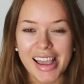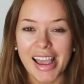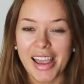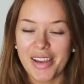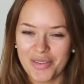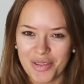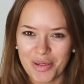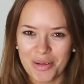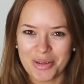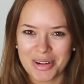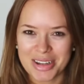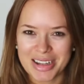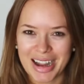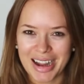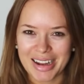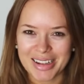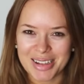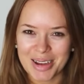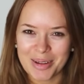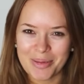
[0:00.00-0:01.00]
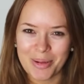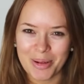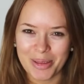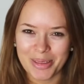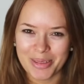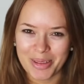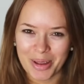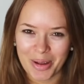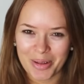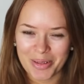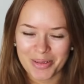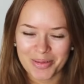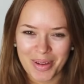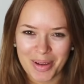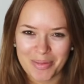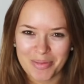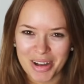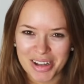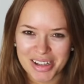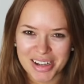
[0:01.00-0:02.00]
If you want to catch up on
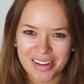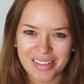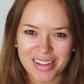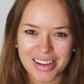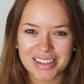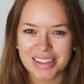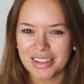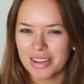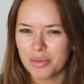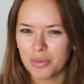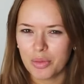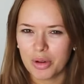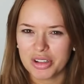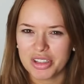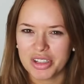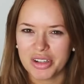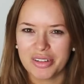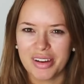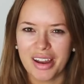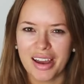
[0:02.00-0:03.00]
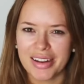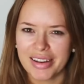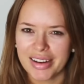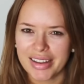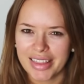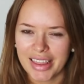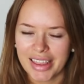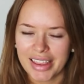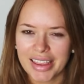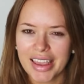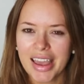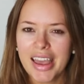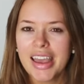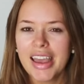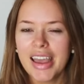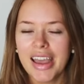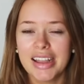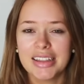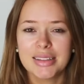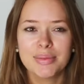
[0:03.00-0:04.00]
Vampire Diaries, you can watch it online. I think
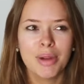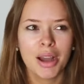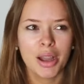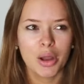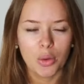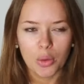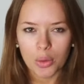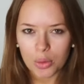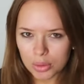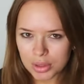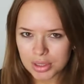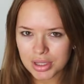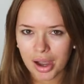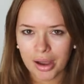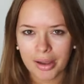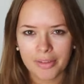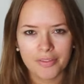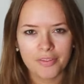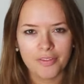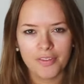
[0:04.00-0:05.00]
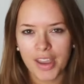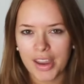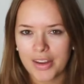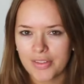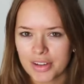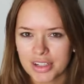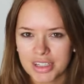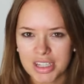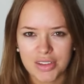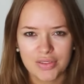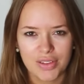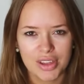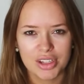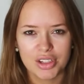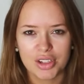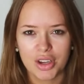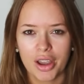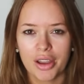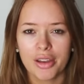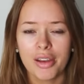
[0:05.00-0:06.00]
it's my all-time favourite TV
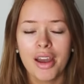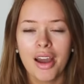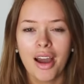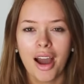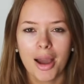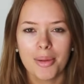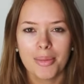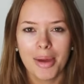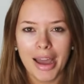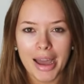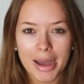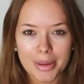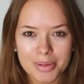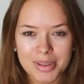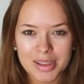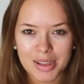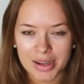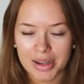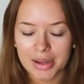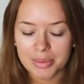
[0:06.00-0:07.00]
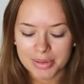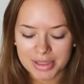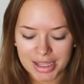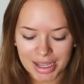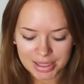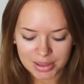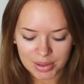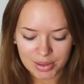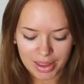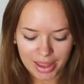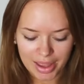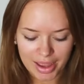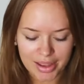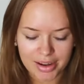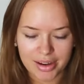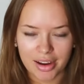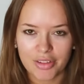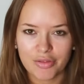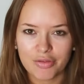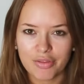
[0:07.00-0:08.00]
show. I'm absolutely obsessed with it and
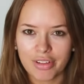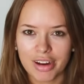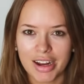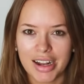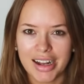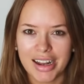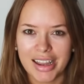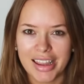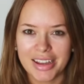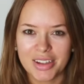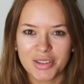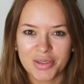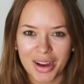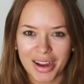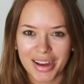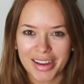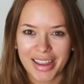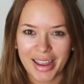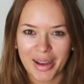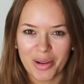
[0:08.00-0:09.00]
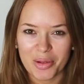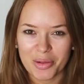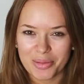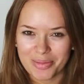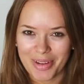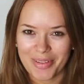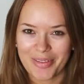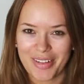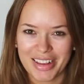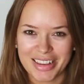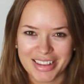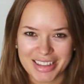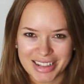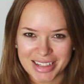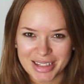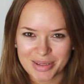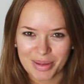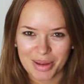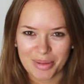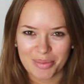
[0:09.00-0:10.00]
I really try and get all my friends
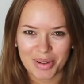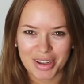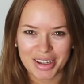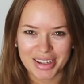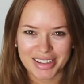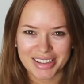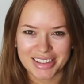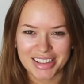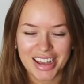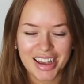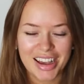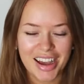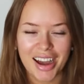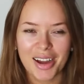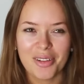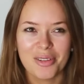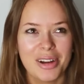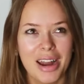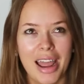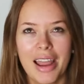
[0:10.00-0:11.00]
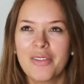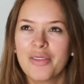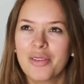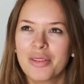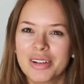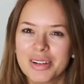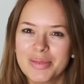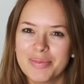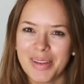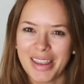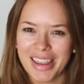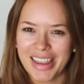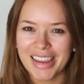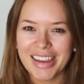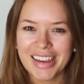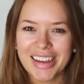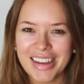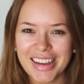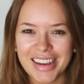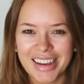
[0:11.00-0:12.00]
into it because I want everyone to be
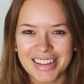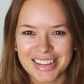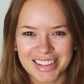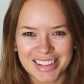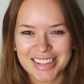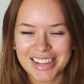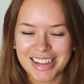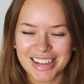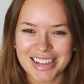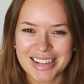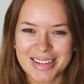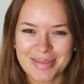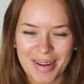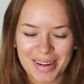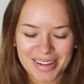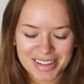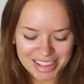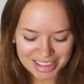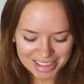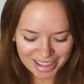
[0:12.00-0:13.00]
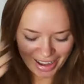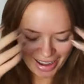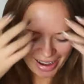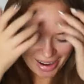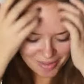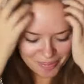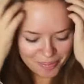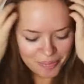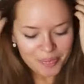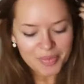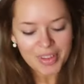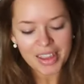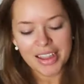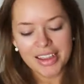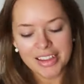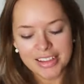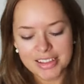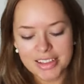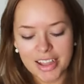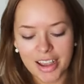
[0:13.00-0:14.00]
as excited about it as I am.
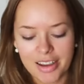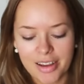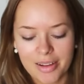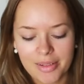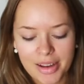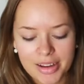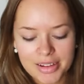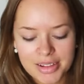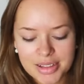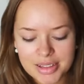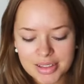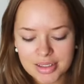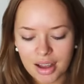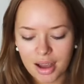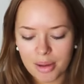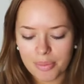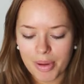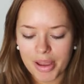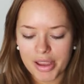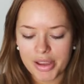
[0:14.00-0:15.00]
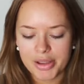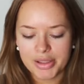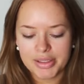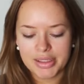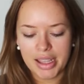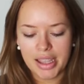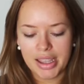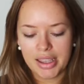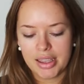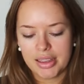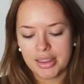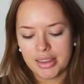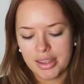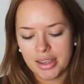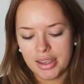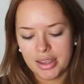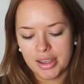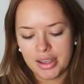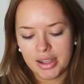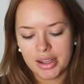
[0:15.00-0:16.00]
So I'm going to start by using
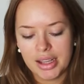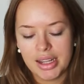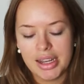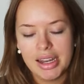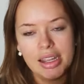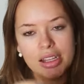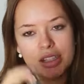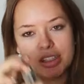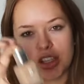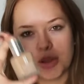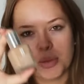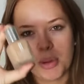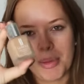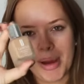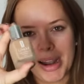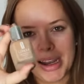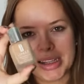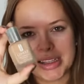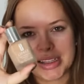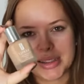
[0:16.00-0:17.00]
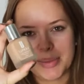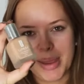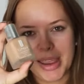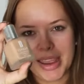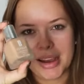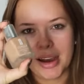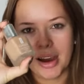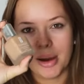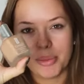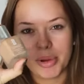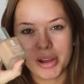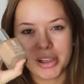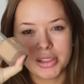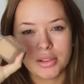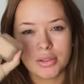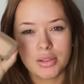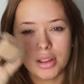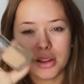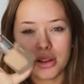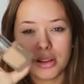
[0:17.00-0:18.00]
the Clinique Super Balanced makeup because
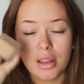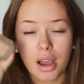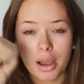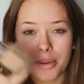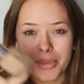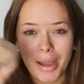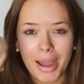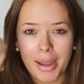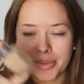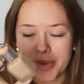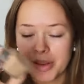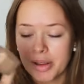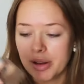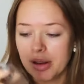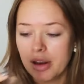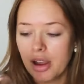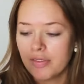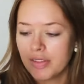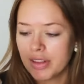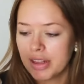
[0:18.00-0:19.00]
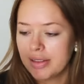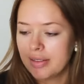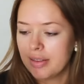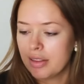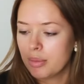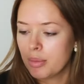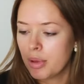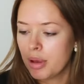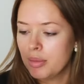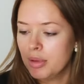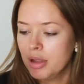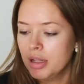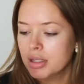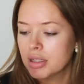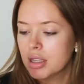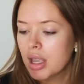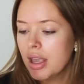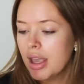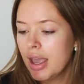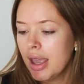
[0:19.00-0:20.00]
I'm absolutely loving this at the moment
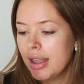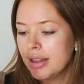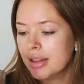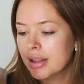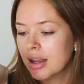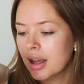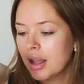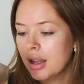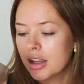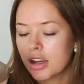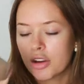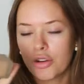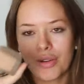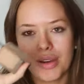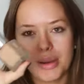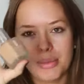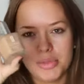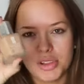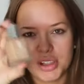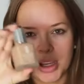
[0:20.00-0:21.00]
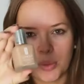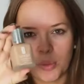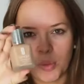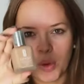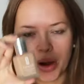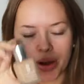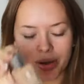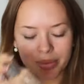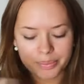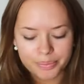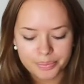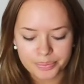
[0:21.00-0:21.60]
in the colour Cream Chamois.